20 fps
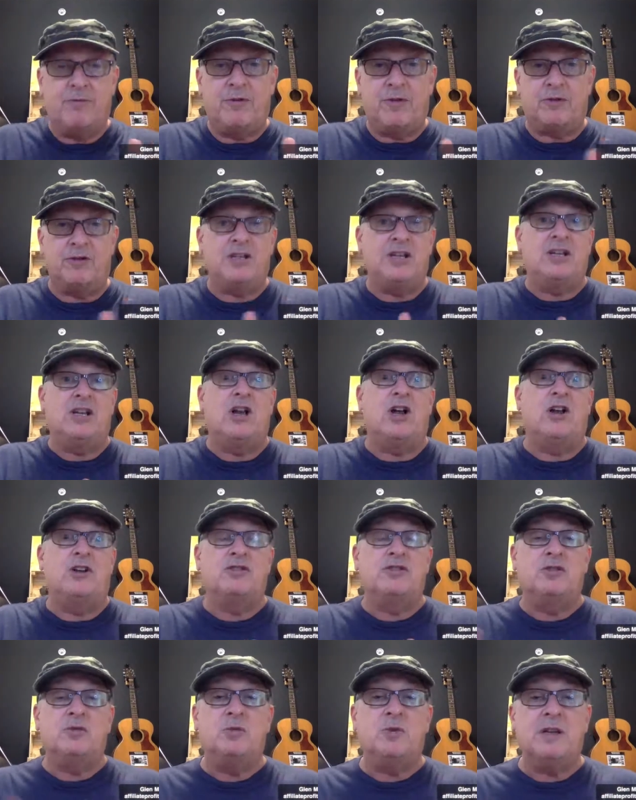
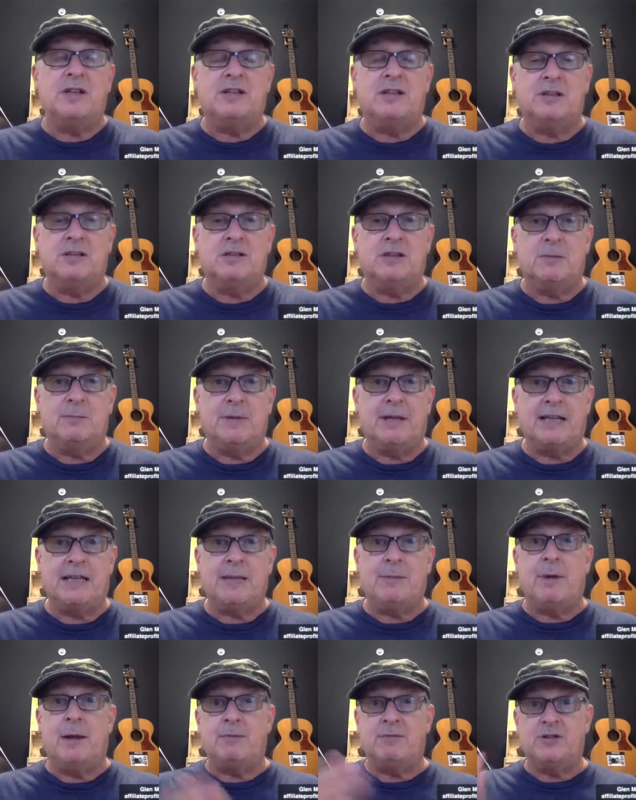$13 a week to pick
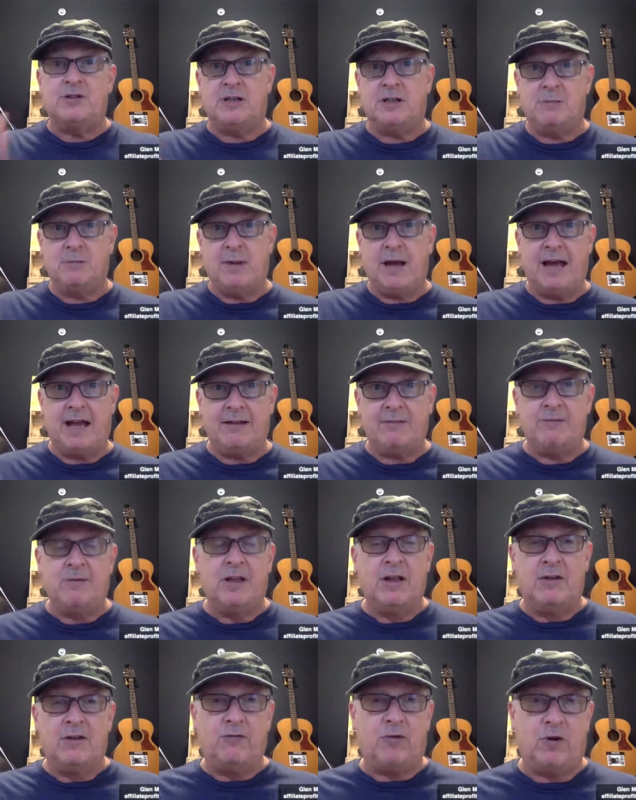them up. So you buy
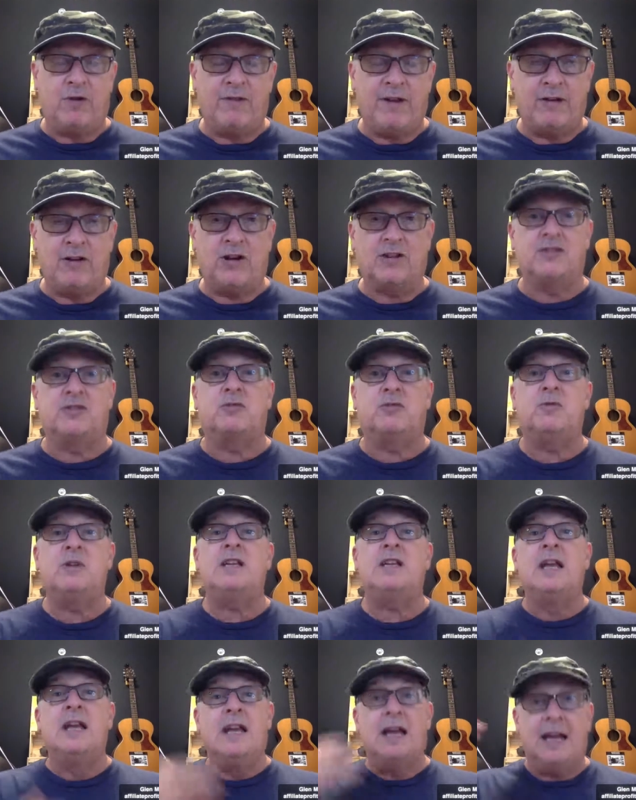$45 a
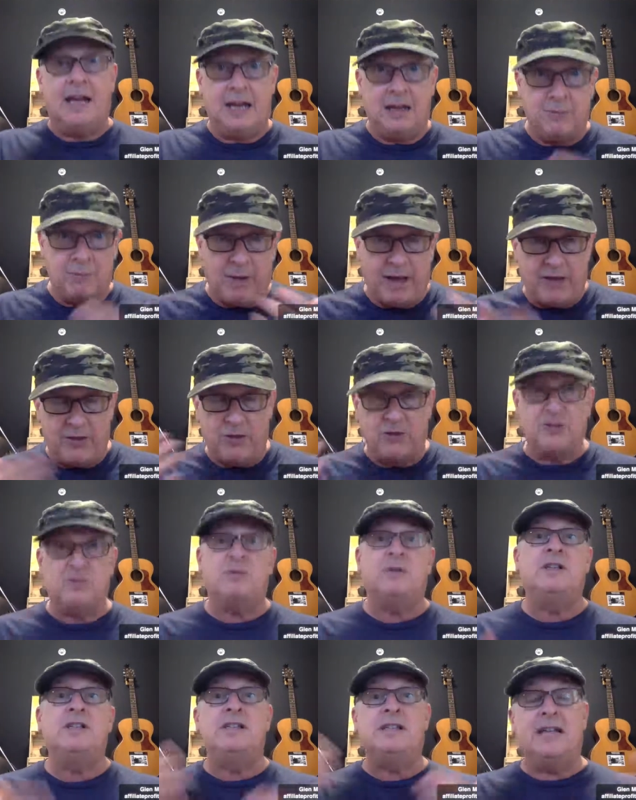week, and you buy
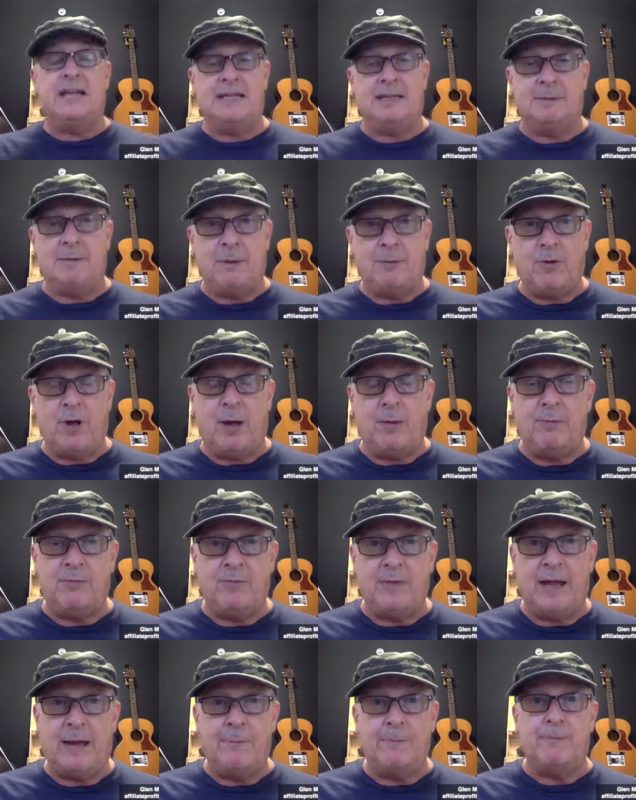those ones, get them up,
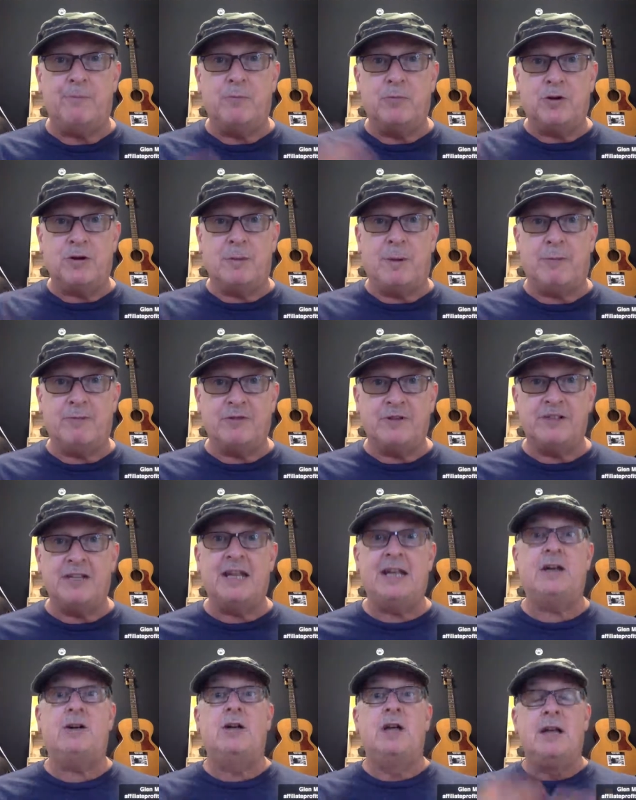put them up for
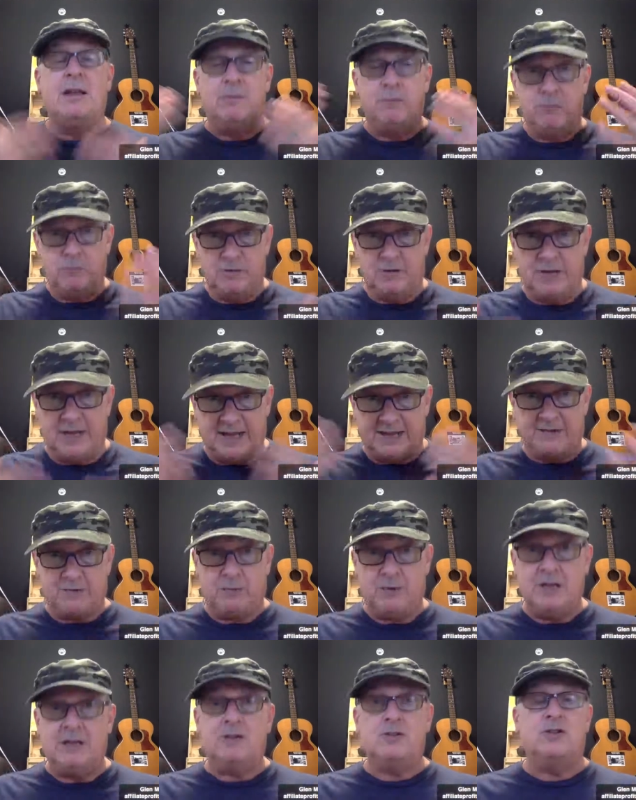sale.
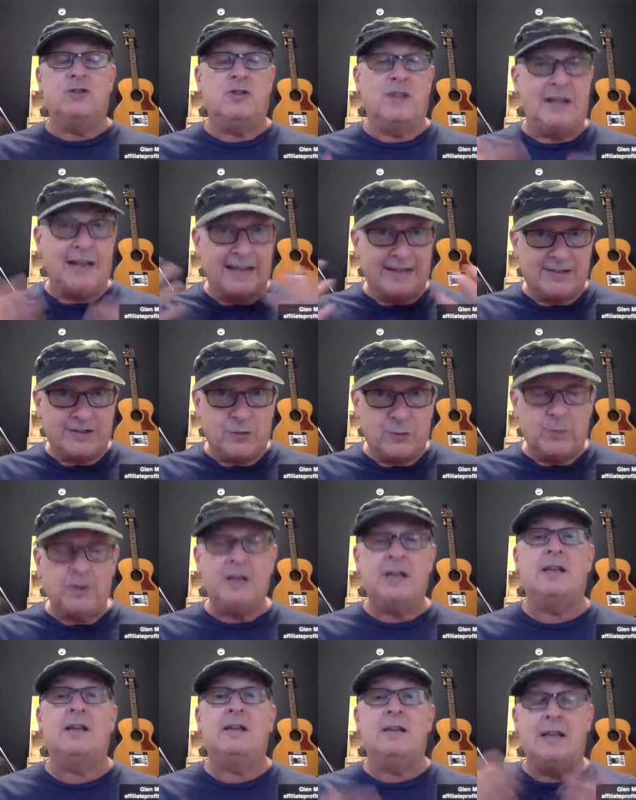Next week, do the next
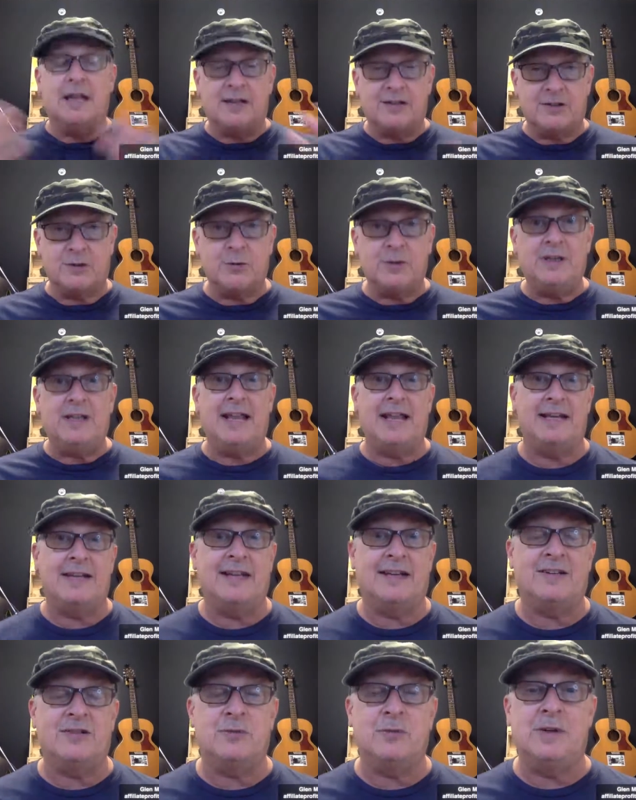three,
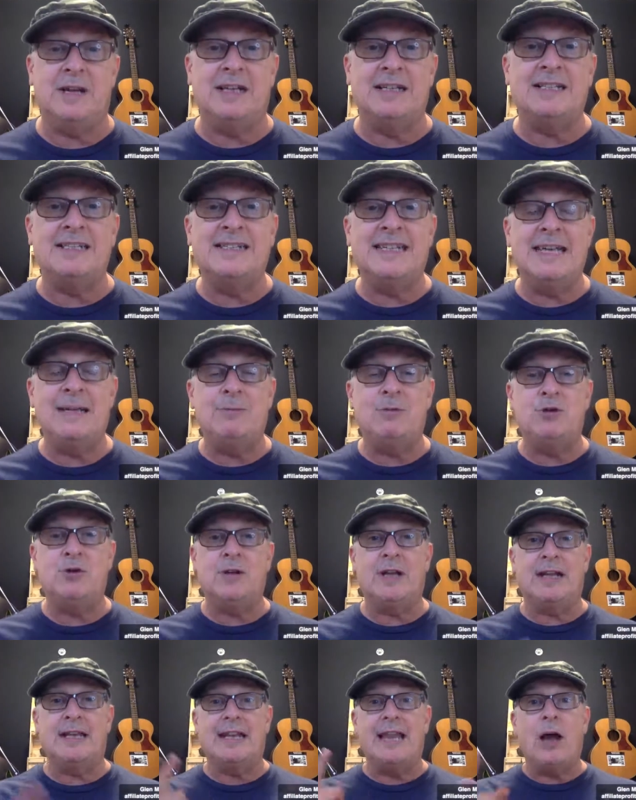and just keep
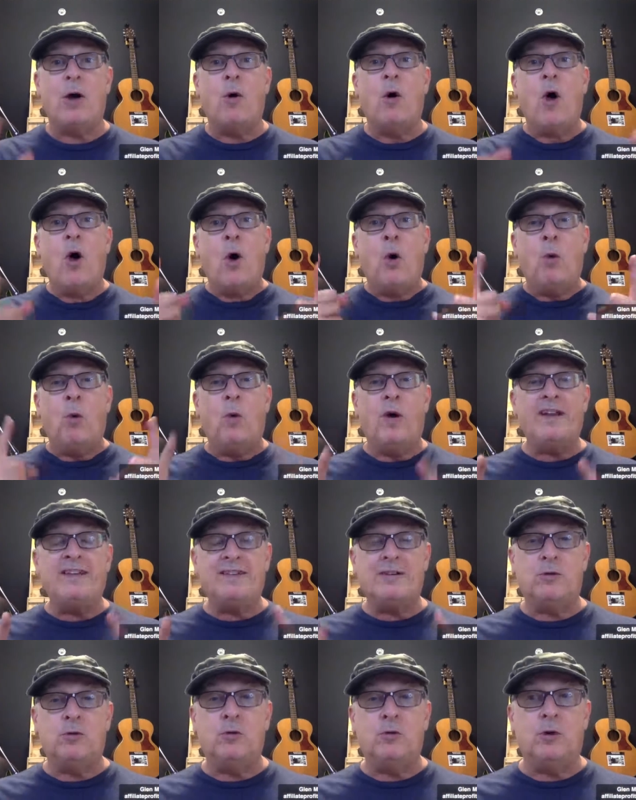doing it. Now,
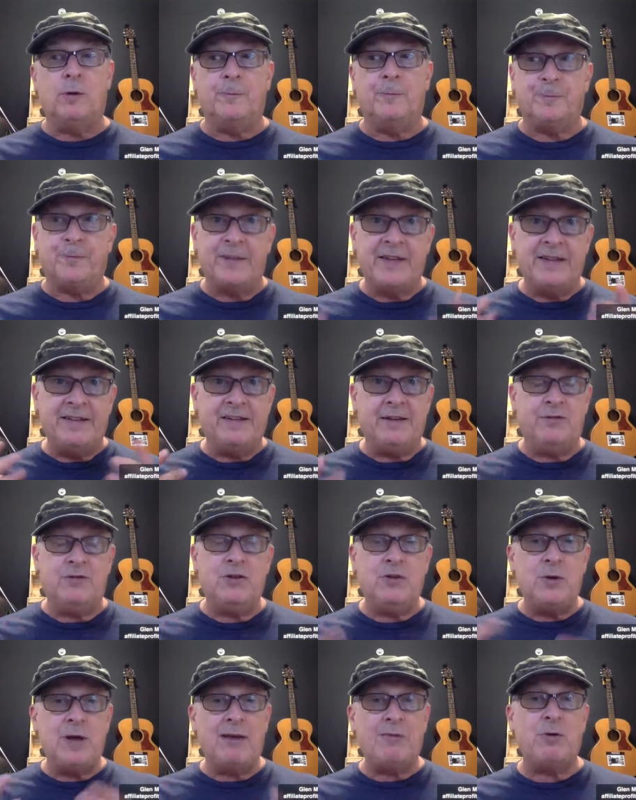what's cool is
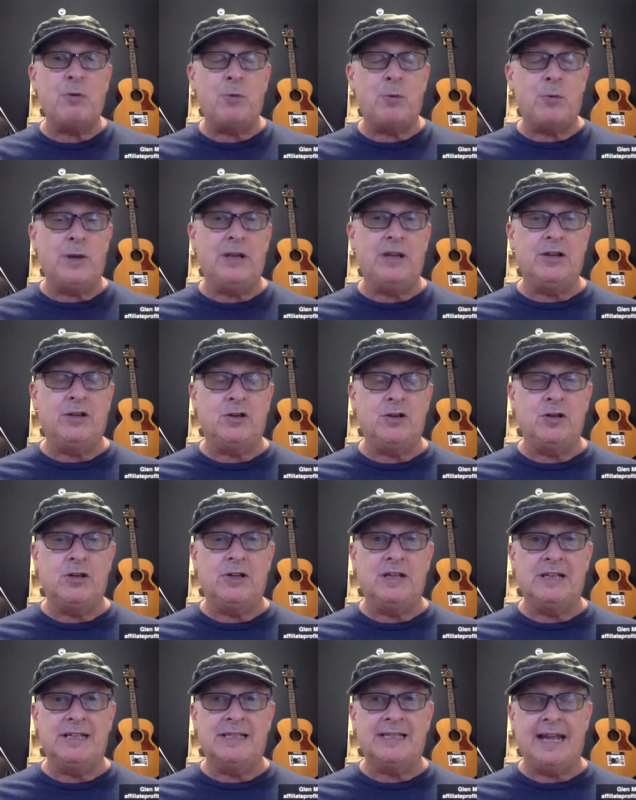if you have a really
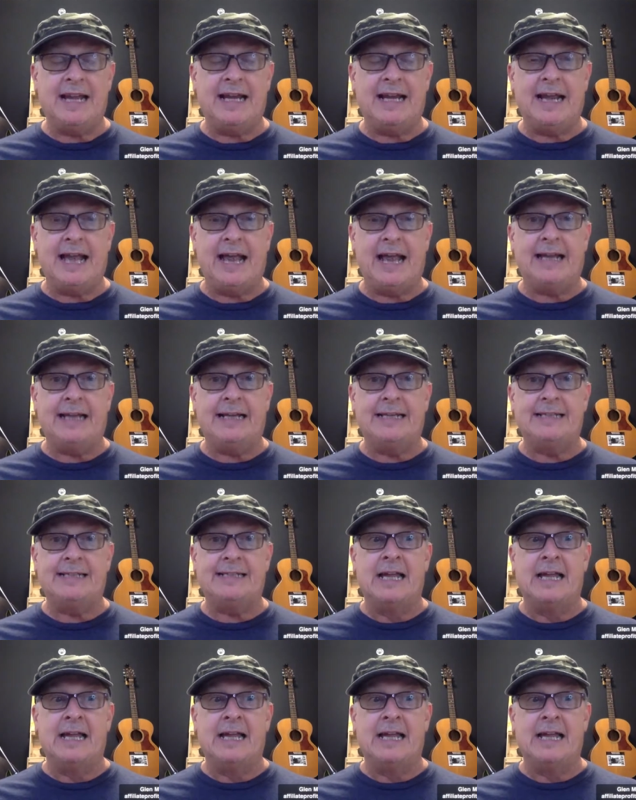good site and